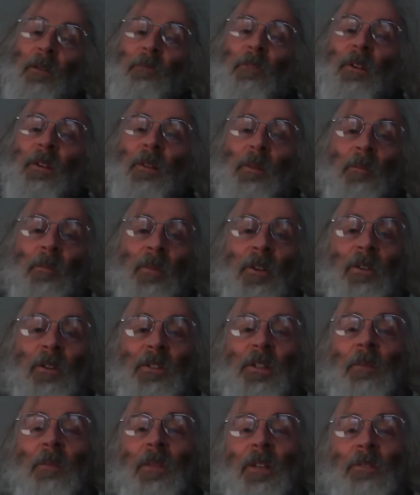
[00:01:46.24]
feel that because
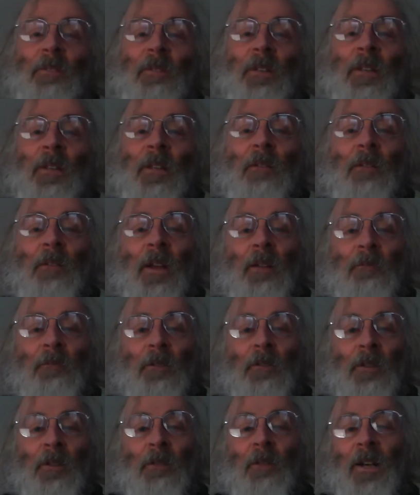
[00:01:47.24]
something is written in a very
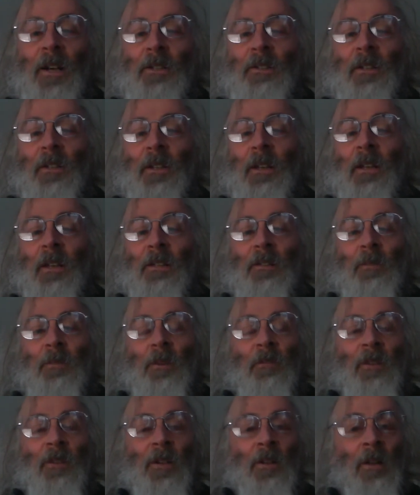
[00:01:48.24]
vivid fashion that it has to be
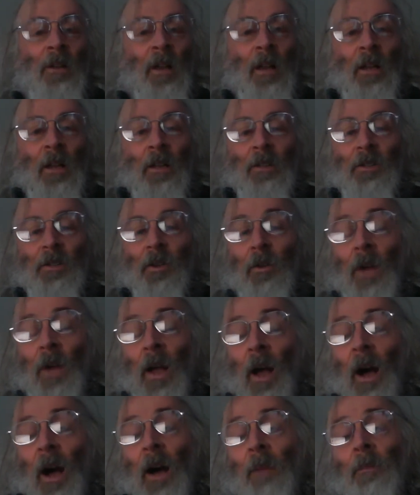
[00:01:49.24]
real. So
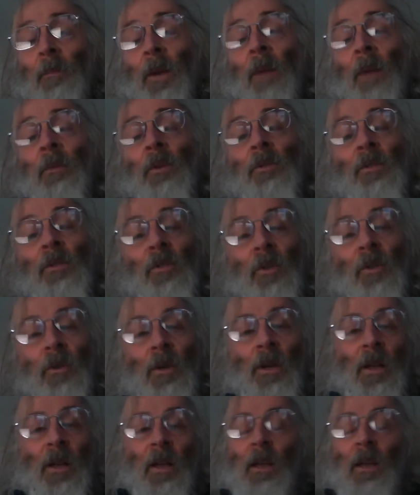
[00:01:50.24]
I'm going to
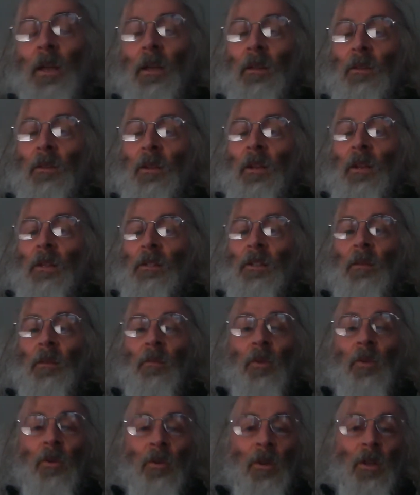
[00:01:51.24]
talk in
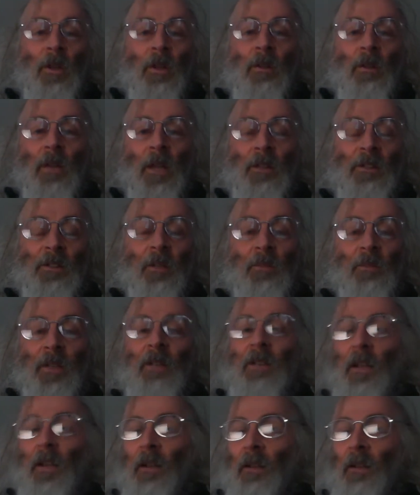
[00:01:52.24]
some
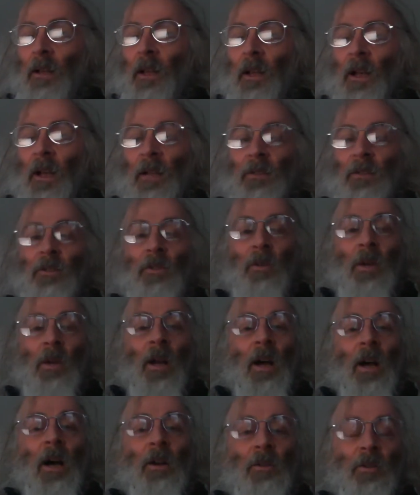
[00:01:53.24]
detail as to
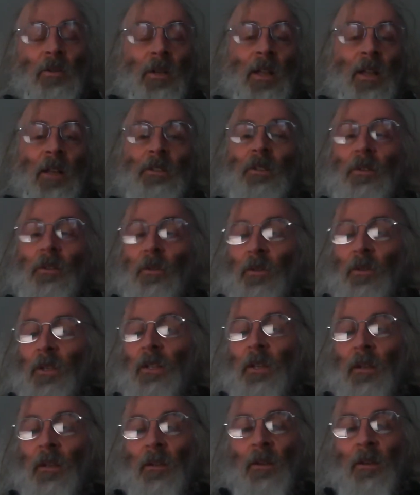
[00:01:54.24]
how you can actually look at
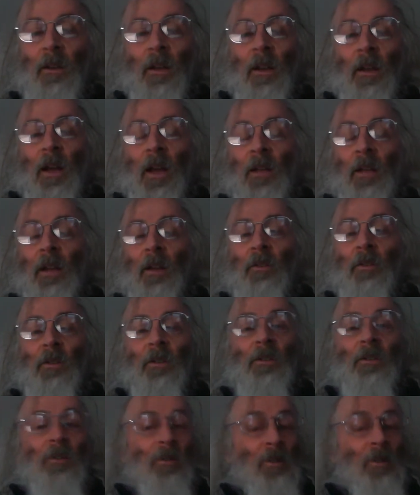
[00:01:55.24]
it, and how you
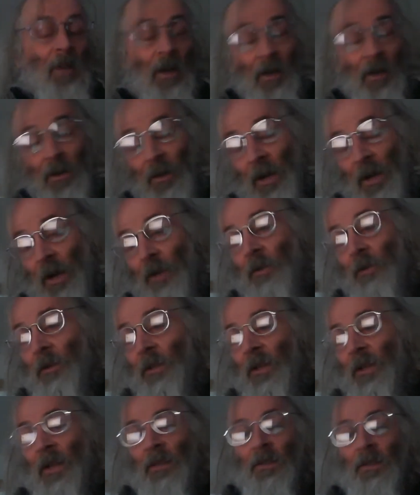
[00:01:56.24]
can
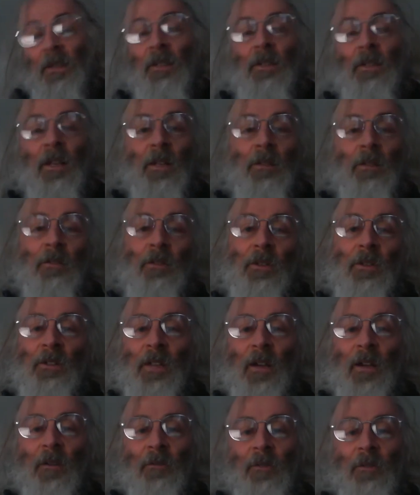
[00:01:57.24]
test these things for
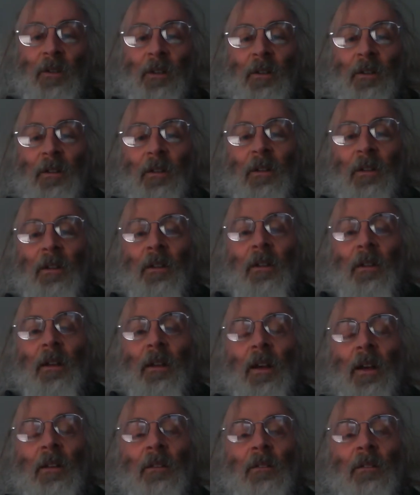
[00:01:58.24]
yourself,
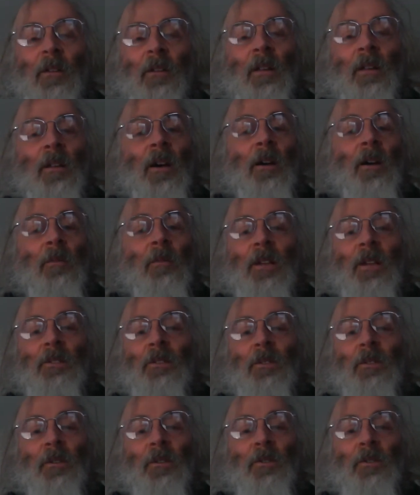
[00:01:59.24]
and there are ways
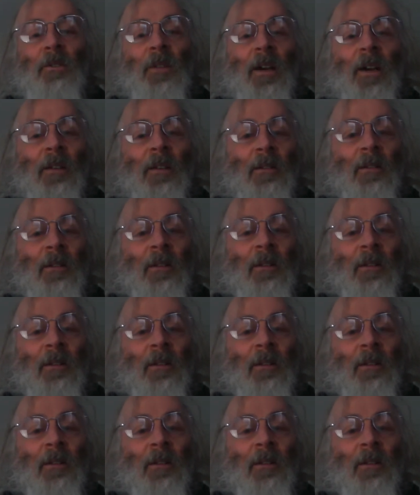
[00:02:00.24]
you can do that,